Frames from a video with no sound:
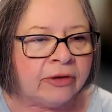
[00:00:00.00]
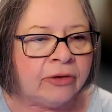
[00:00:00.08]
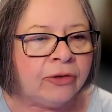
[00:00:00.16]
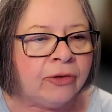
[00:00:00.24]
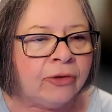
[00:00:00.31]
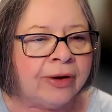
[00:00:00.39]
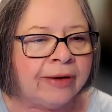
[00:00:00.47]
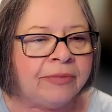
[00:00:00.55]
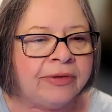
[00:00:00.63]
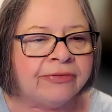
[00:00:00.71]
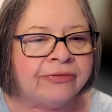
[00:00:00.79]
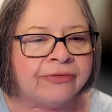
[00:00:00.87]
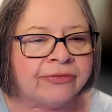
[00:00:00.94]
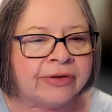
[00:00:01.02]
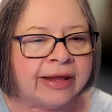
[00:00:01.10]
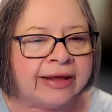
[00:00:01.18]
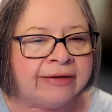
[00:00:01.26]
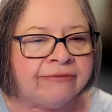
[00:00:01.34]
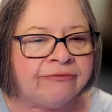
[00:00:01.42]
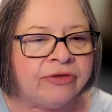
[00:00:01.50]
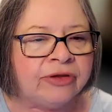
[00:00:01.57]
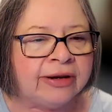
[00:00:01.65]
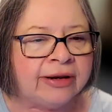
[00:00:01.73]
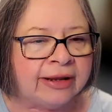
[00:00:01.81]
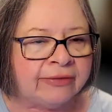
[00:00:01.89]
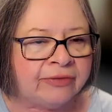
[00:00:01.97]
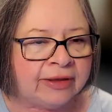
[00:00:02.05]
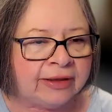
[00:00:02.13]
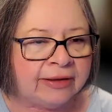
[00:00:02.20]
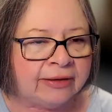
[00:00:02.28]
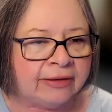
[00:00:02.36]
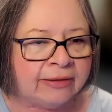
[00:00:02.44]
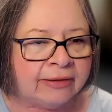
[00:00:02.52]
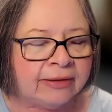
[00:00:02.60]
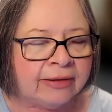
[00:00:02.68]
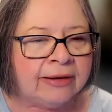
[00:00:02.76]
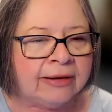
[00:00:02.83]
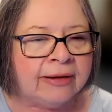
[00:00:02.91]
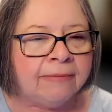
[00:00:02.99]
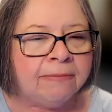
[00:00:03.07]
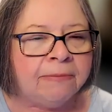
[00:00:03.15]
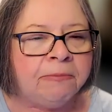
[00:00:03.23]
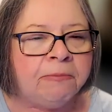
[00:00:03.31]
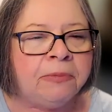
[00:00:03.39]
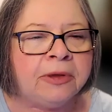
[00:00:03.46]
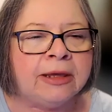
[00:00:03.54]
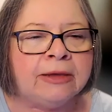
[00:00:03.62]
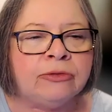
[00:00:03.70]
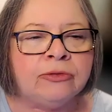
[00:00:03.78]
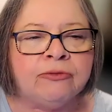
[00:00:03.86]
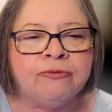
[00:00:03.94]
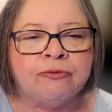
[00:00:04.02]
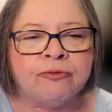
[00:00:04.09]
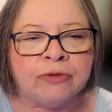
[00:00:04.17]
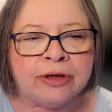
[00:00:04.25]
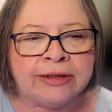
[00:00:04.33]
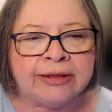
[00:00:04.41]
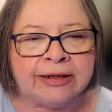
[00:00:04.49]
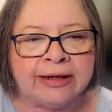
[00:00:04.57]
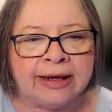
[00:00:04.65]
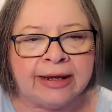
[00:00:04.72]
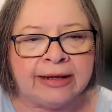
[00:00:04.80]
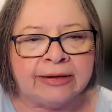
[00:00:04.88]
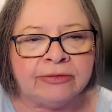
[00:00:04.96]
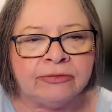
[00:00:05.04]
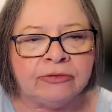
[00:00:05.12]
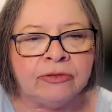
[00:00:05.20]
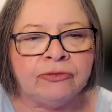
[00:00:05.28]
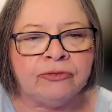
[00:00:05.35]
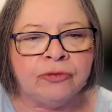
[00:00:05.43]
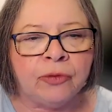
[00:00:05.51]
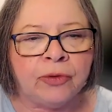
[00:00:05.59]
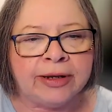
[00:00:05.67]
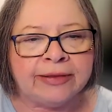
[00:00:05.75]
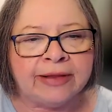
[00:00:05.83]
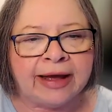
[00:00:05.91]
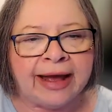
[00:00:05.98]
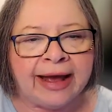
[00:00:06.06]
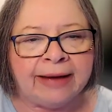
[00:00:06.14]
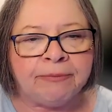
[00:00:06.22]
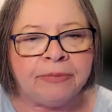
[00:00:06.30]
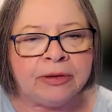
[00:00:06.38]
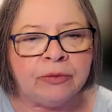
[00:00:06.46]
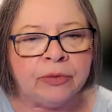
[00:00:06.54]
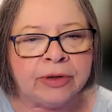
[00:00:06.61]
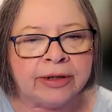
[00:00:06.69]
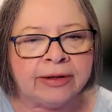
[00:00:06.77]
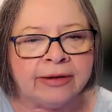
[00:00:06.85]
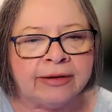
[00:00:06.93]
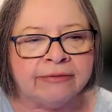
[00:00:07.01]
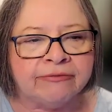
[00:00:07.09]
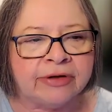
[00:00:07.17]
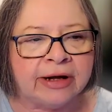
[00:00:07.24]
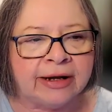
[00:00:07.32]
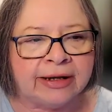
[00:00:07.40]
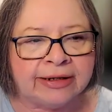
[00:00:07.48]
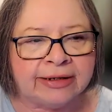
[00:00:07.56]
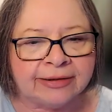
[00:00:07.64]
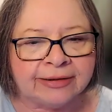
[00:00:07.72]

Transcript: You have been slave to nothing. Be you free today to join the happy will of God.